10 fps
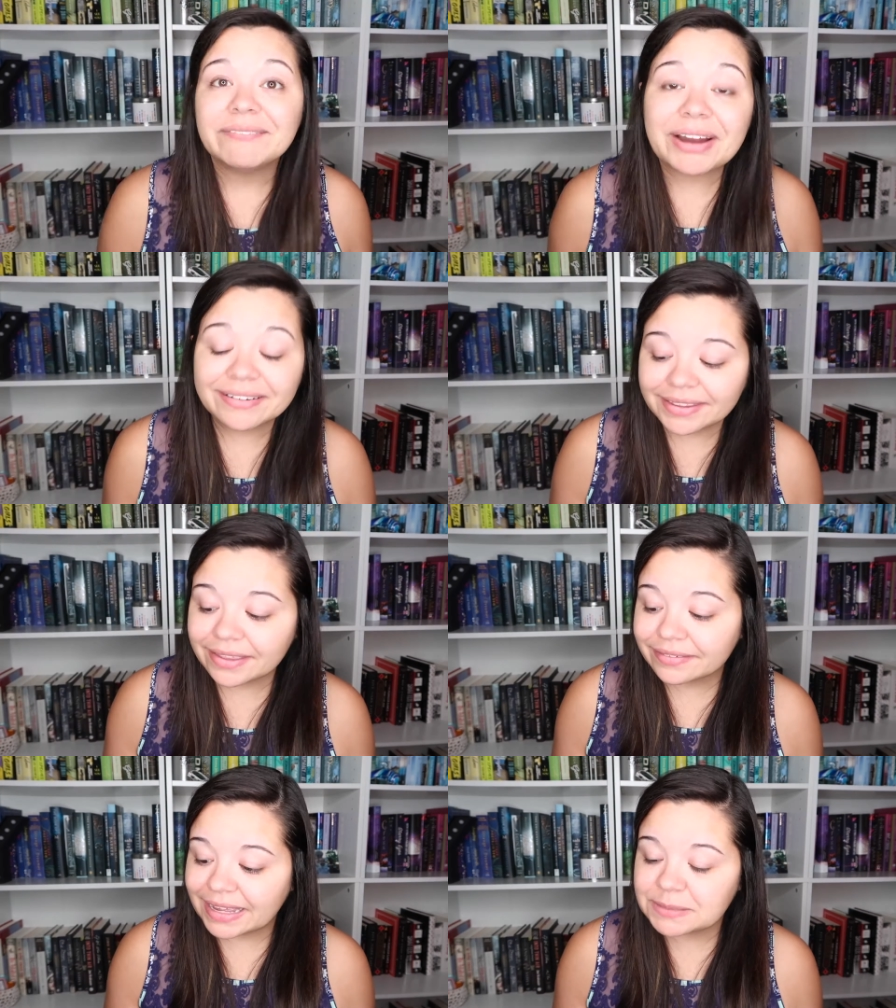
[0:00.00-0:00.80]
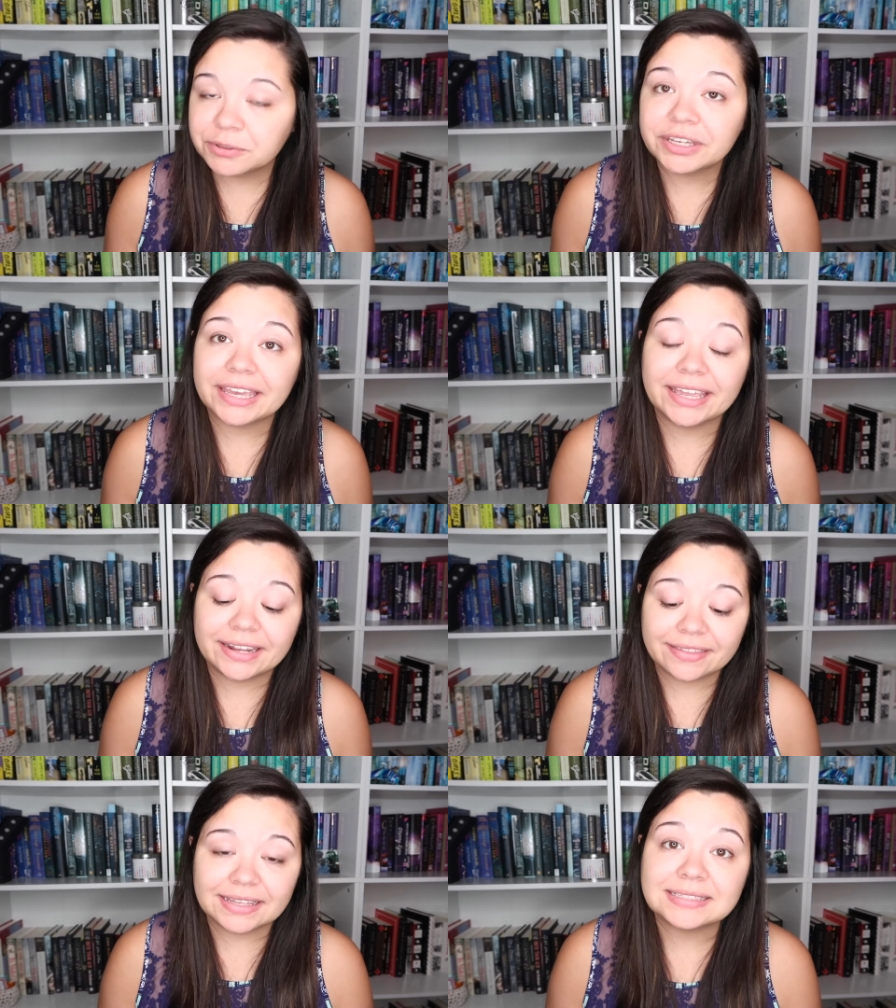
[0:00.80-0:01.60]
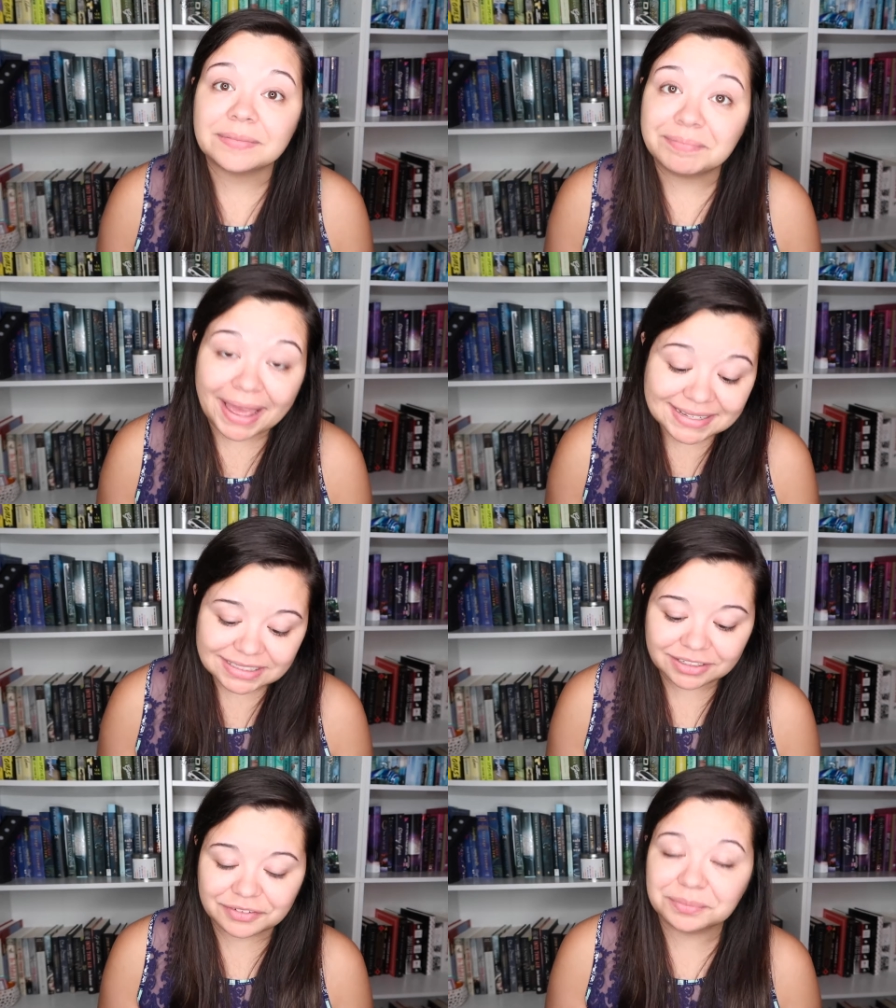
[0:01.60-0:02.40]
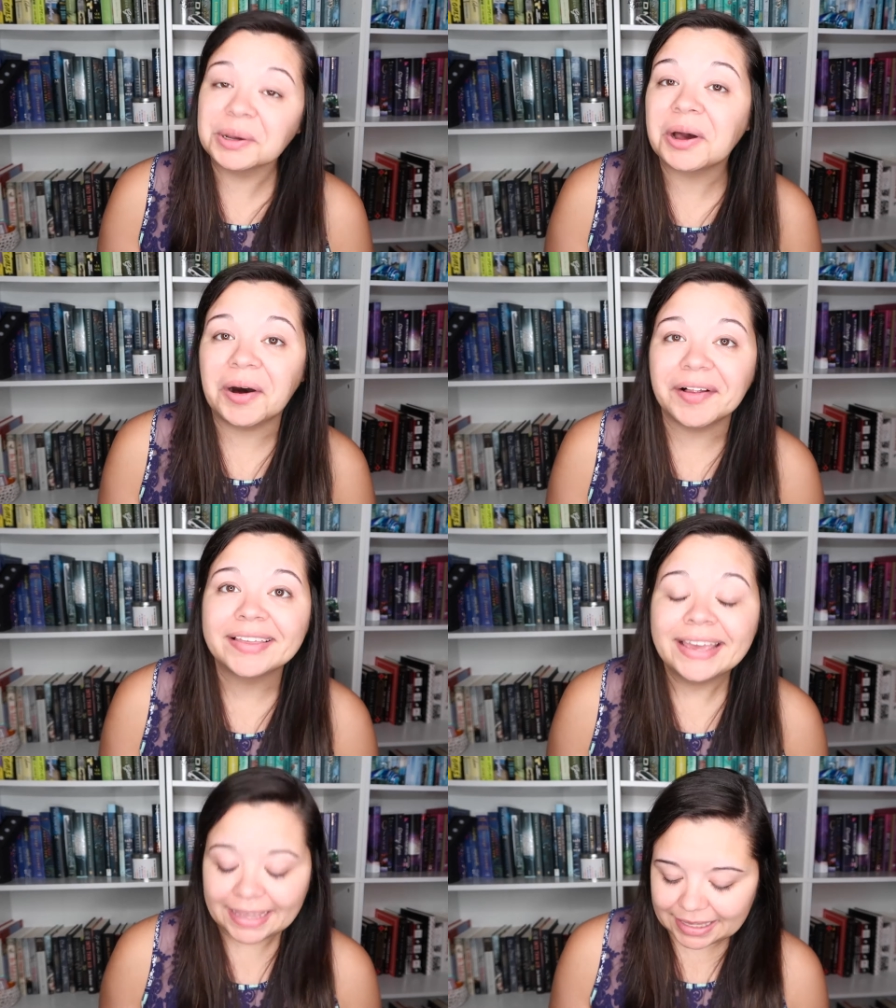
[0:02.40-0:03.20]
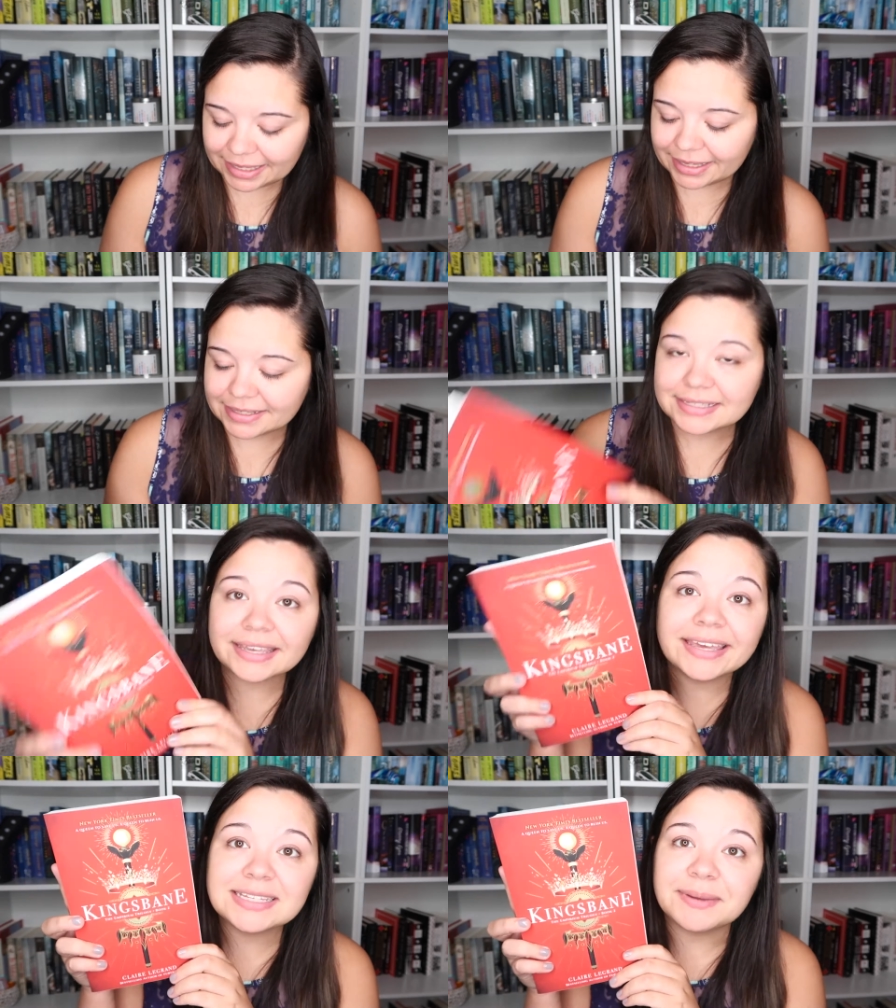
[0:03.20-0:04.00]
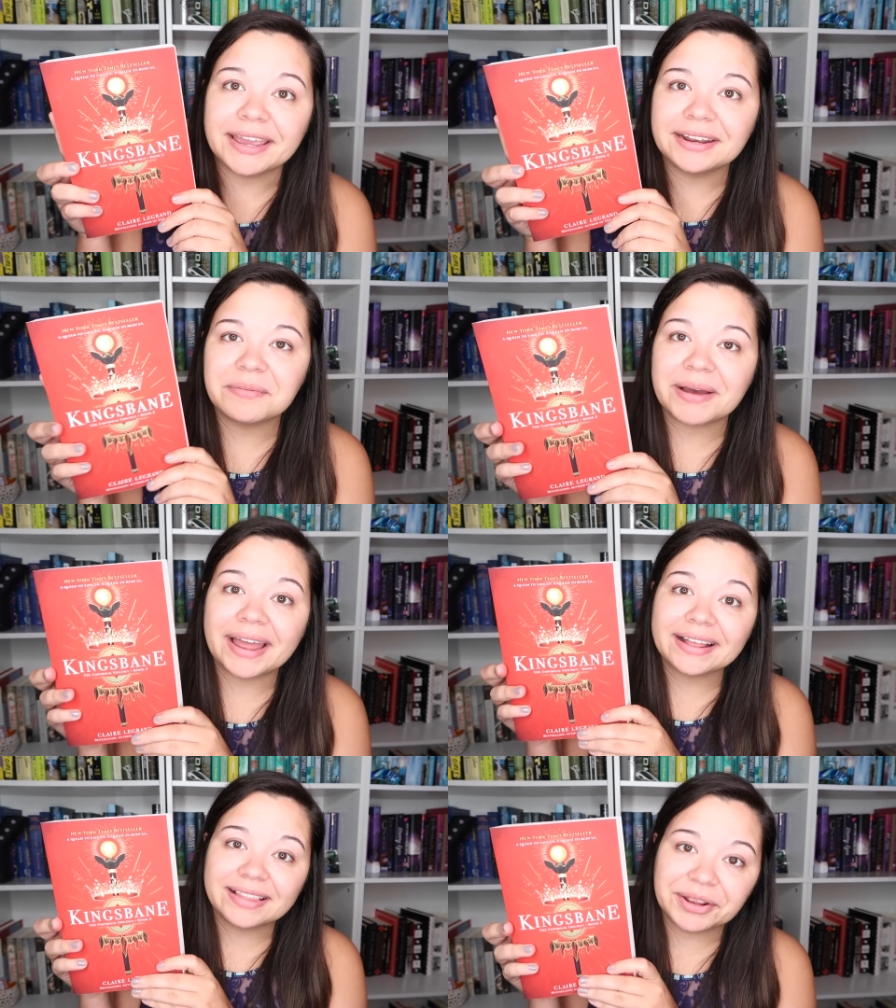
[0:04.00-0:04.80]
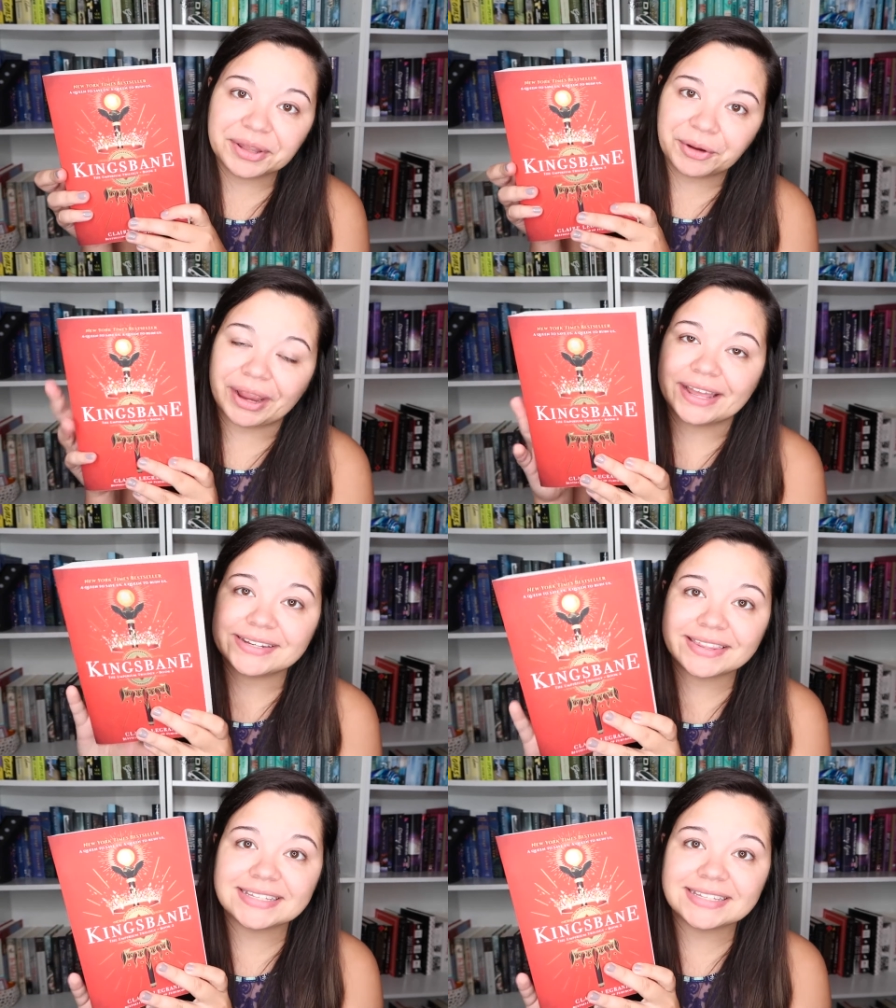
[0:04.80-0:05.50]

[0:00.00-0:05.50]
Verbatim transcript: And finally, the last book in this massive book haul is Kingsbane by Claire LeGrand.